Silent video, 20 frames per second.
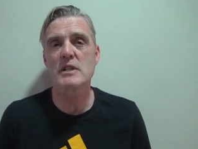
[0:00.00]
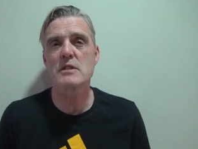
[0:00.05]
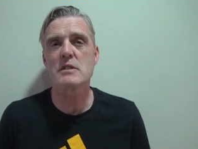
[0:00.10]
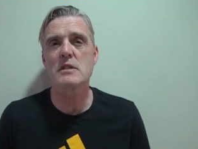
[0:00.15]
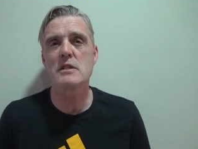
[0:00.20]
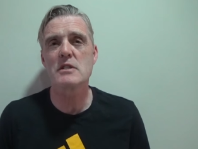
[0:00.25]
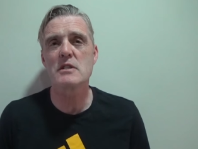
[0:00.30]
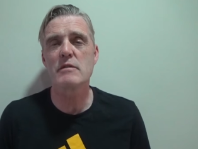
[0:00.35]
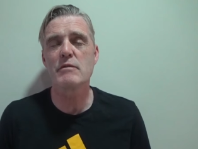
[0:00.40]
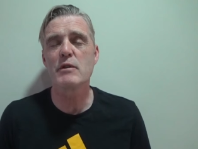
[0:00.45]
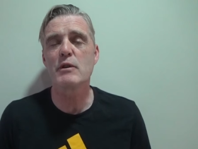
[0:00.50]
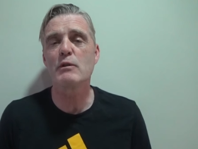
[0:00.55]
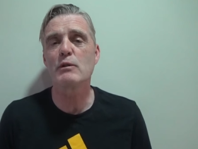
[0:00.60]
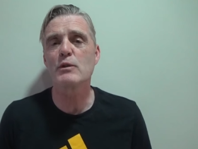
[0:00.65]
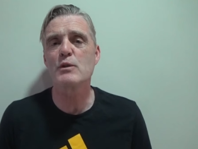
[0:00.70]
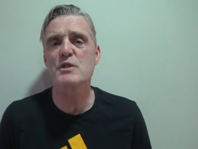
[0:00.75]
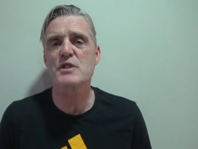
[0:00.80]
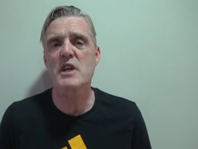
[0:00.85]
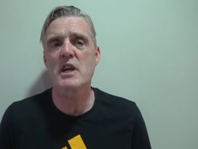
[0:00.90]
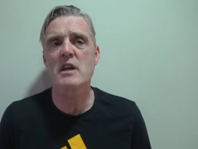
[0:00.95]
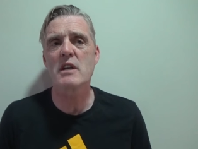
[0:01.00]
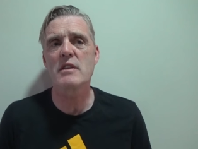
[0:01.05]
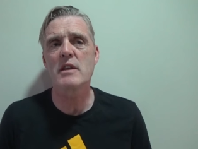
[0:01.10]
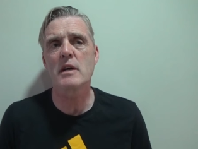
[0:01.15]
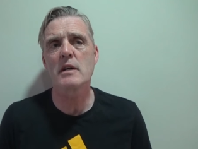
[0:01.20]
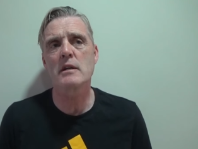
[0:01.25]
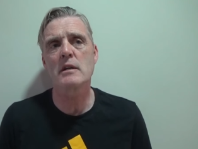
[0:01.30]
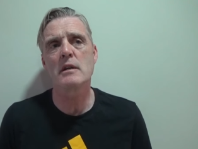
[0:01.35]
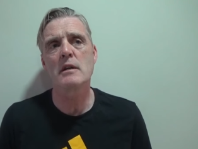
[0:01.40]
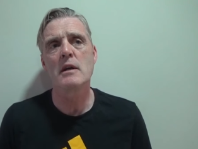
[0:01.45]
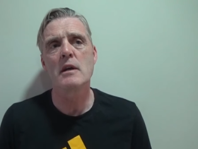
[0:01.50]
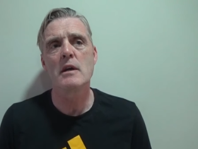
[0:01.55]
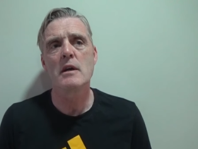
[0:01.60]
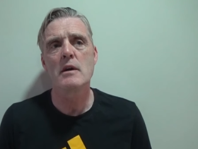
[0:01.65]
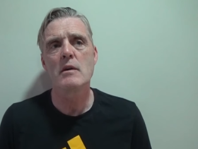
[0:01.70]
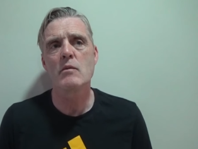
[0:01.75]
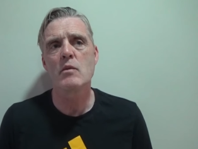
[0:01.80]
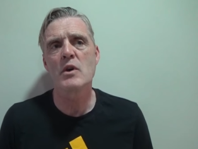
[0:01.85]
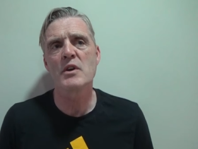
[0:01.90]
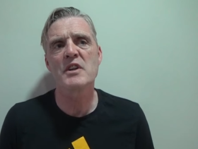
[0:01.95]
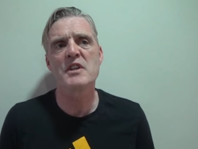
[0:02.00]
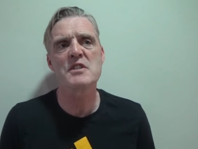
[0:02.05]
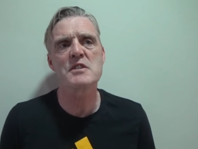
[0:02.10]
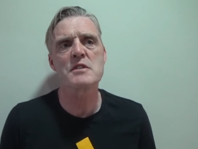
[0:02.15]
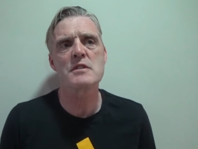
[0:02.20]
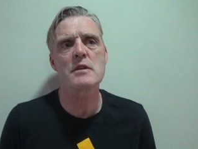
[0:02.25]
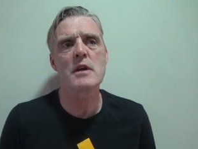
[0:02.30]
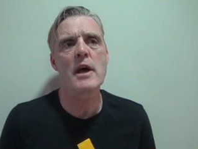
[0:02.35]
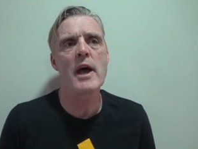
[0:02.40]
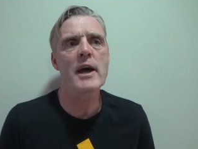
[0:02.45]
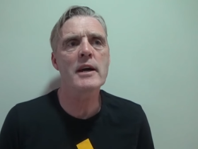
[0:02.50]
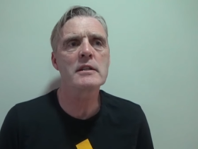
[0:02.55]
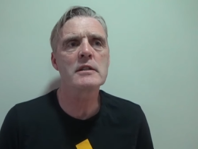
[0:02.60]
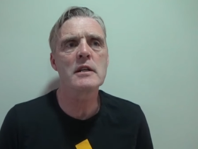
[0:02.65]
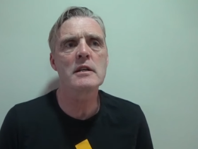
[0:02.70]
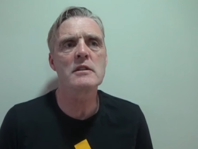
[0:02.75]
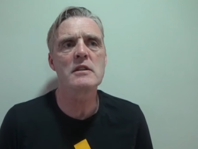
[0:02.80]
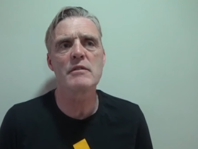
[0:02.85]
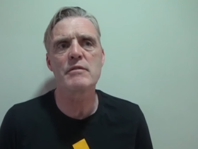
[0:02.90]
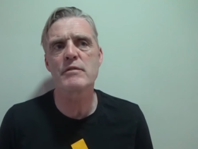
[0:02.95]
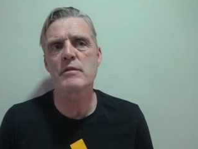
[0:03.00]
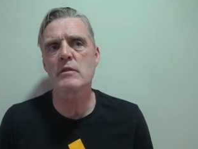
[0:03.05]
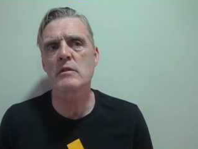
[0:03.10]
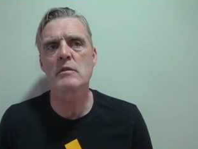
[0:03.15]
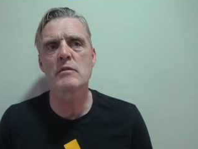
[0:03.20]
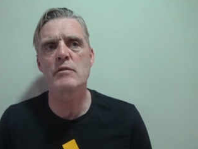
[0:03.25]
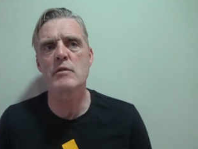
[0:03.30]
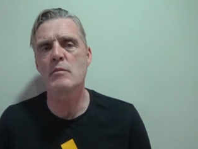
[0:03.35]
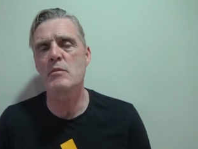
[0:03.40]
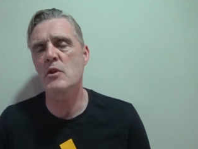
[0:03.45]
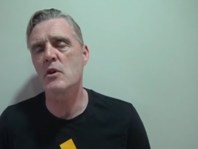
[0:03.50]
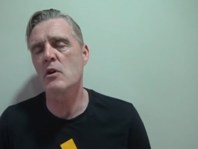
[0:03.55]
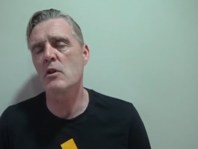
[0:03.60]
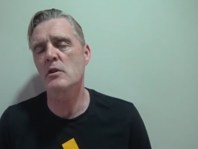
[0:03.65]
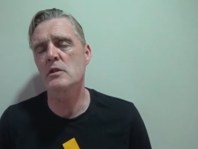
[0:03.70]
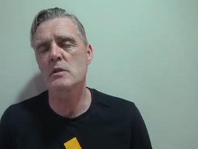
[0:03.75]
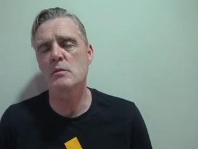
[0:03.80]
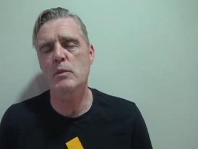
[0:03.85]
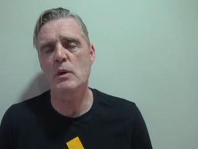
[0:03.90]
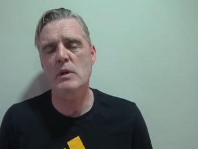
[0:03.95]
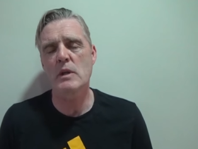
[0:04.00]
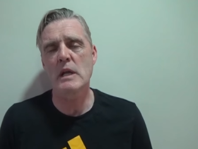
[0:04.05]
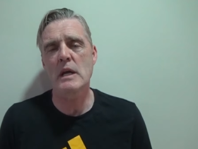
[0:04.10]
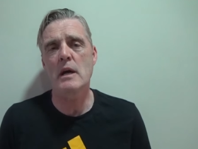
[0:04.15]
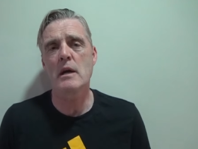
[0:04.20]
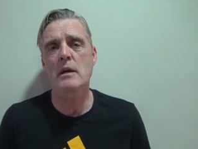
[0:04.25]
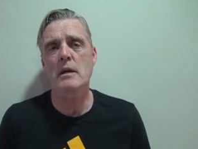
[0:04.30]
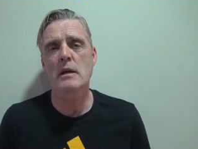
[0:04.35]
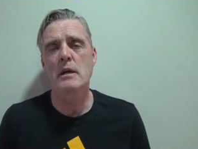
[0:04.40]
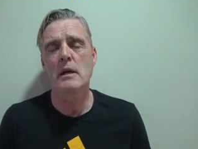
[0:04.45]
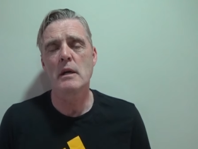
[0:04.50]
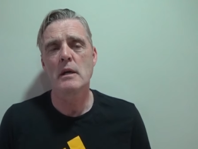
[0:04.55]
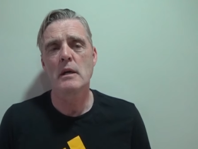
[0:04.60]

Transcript: It's, it's difficult to say that one is acting different from the others, but they are,